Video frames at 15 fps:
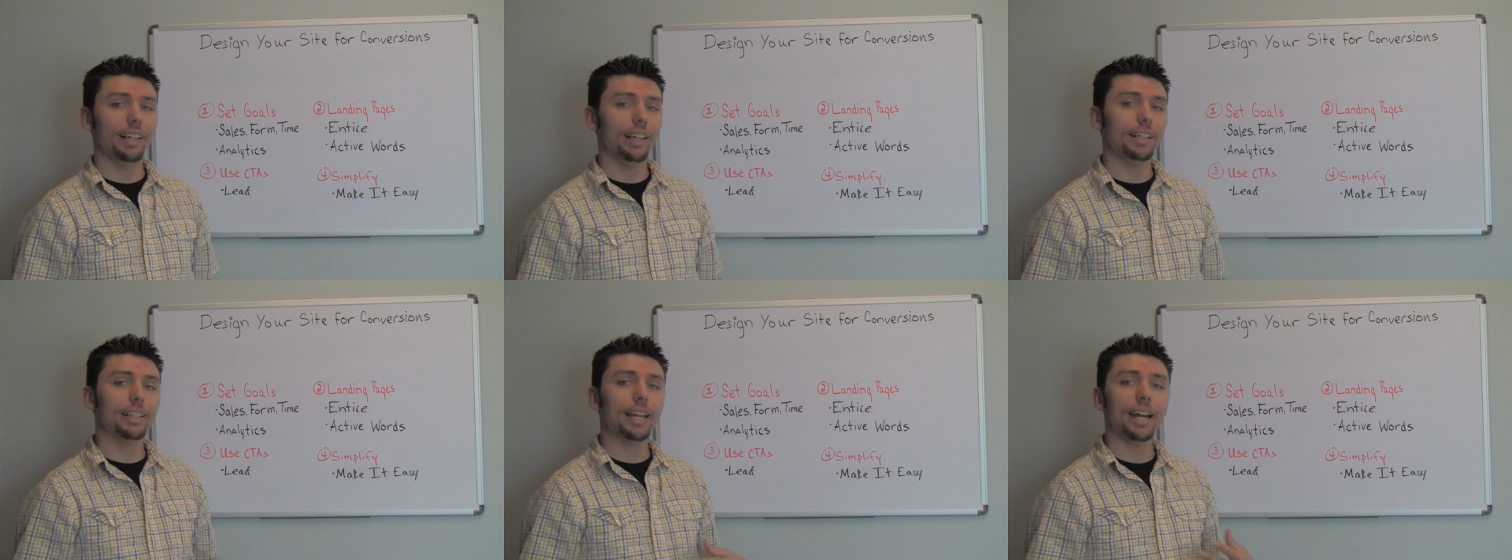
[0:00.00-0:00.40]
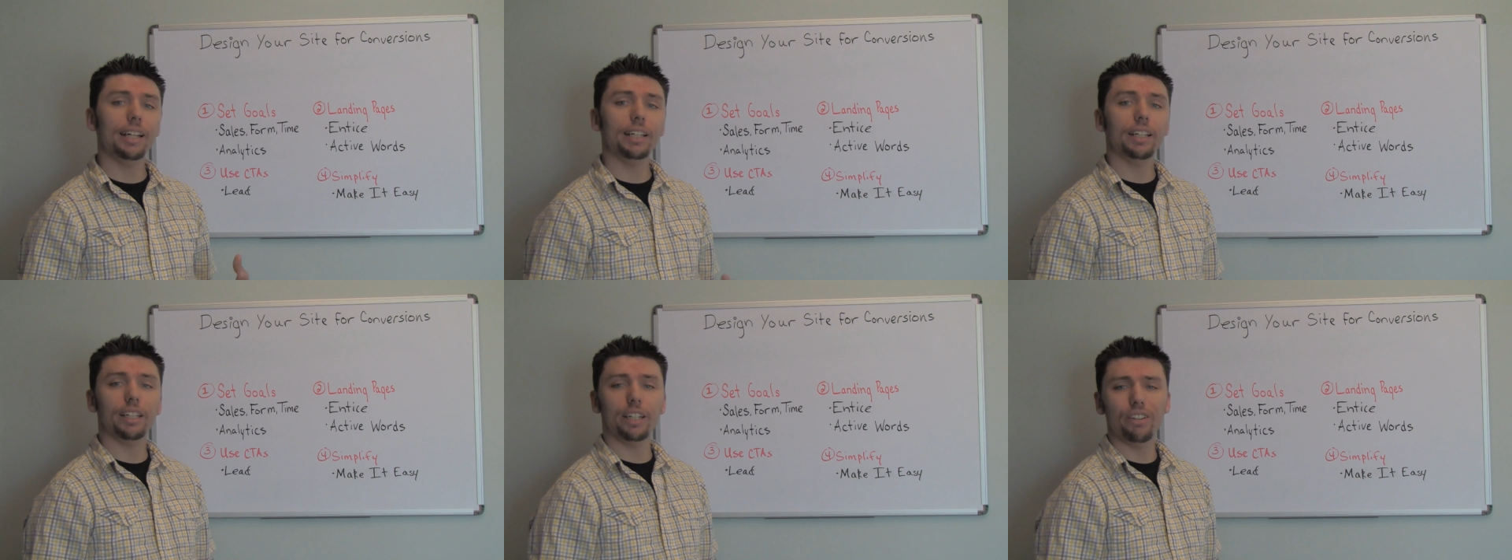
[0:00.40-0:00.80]
And to
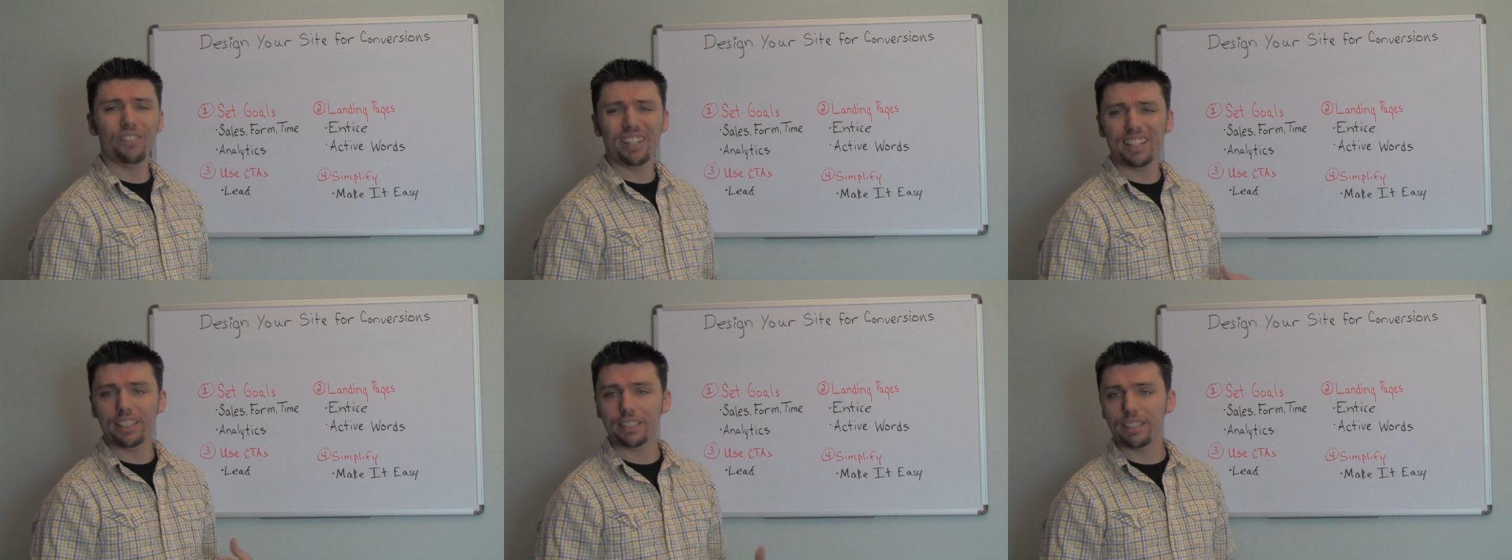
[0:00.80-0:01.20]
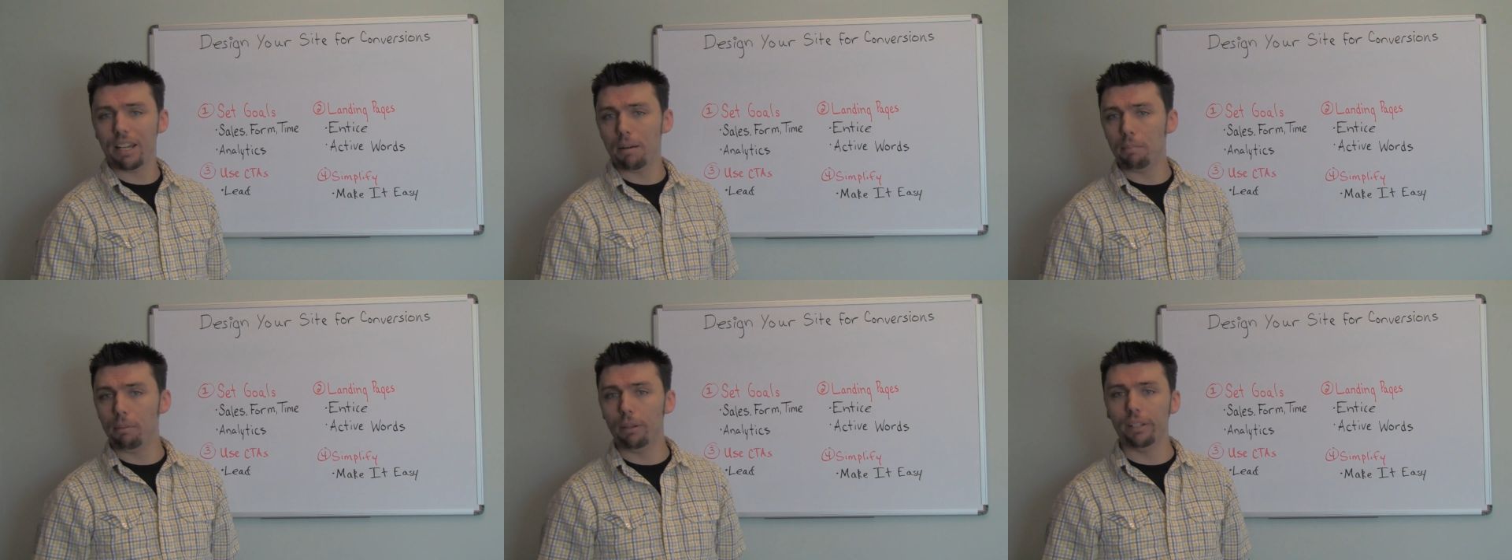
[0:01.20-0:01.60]
kind of give you an
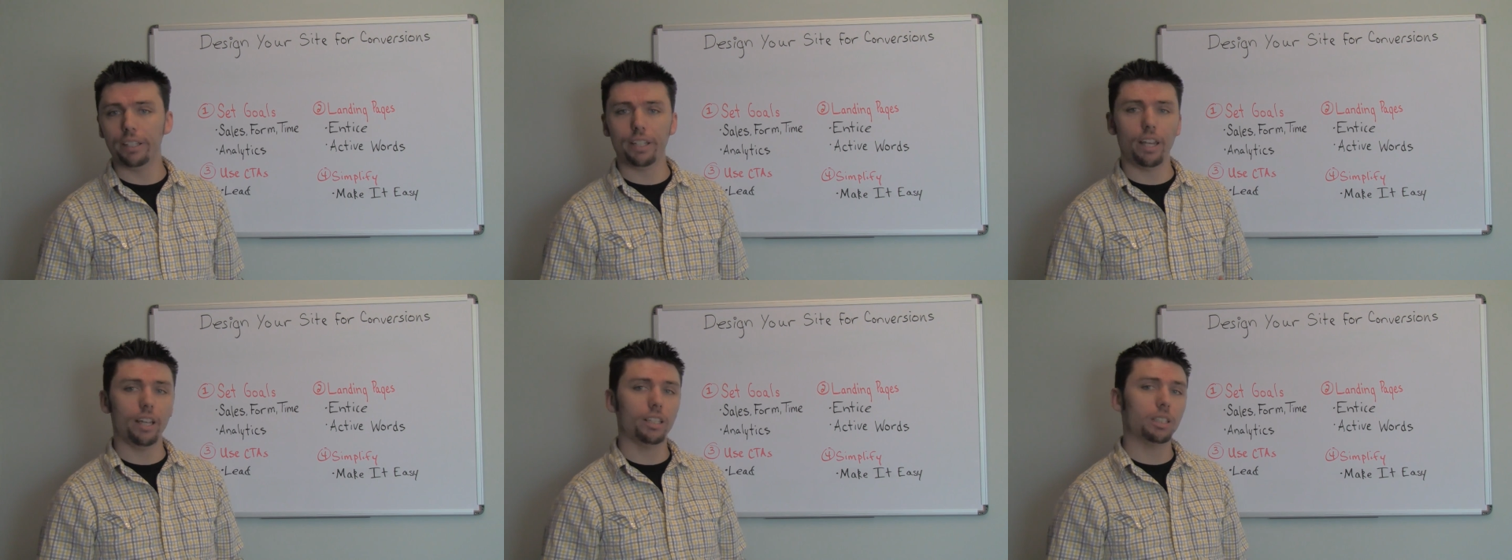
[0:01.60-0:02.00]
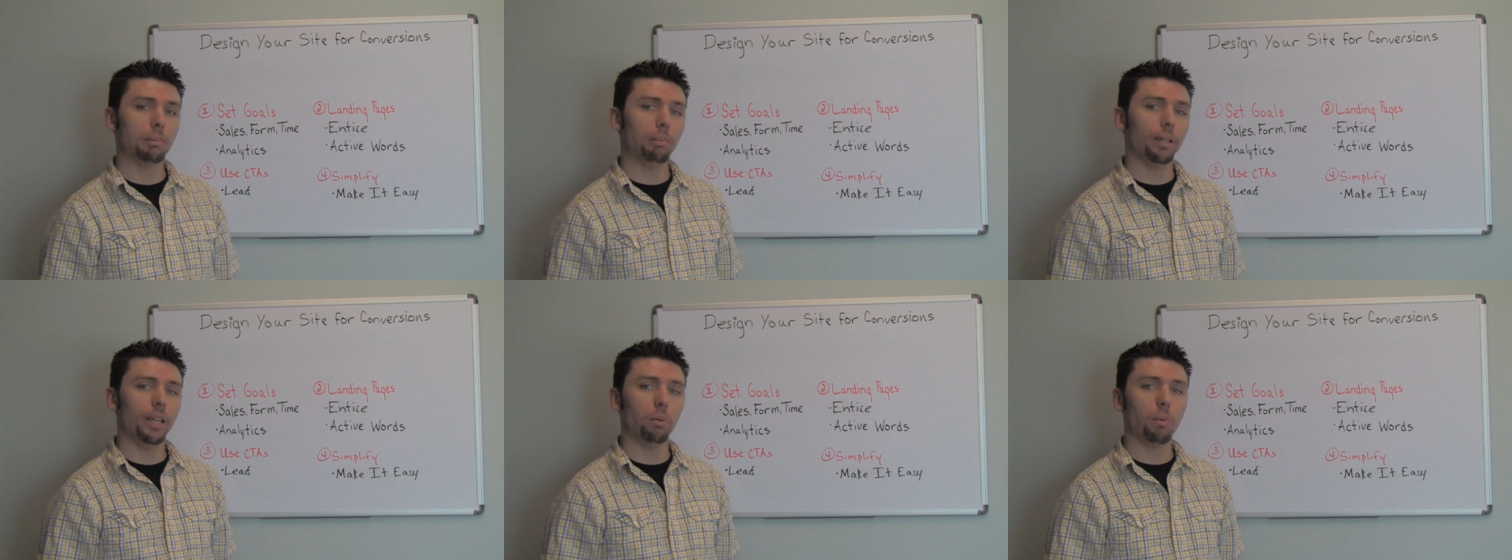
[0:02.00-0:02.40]
example and
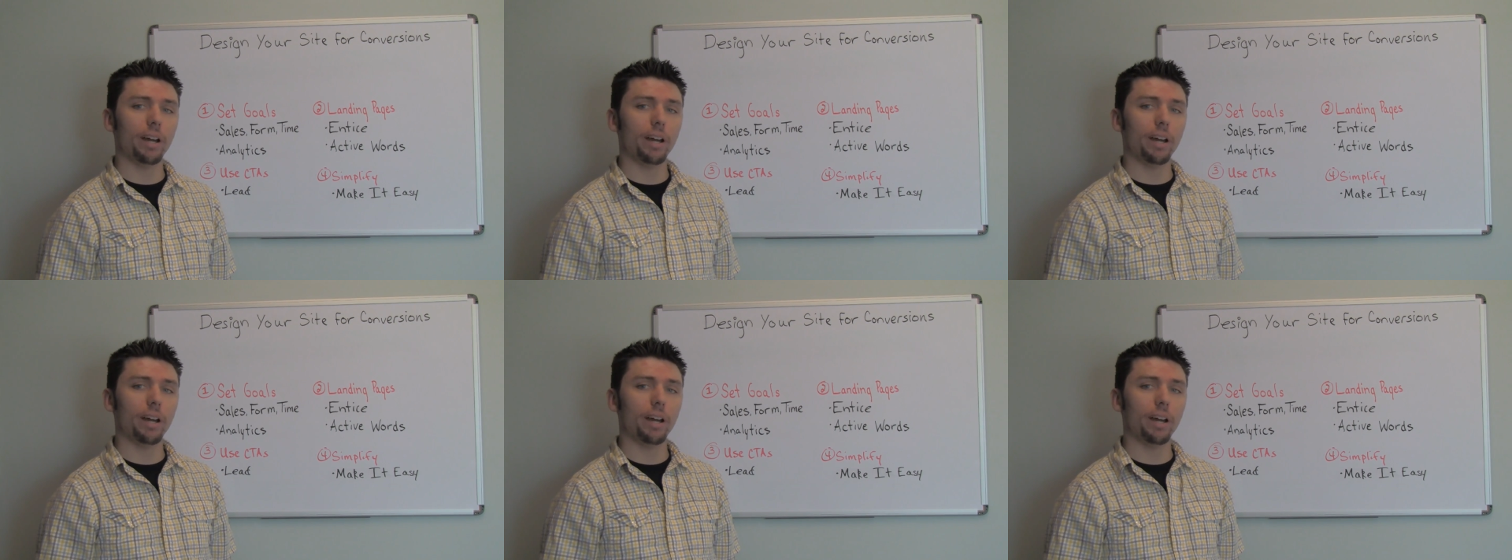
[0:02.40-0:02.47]
explain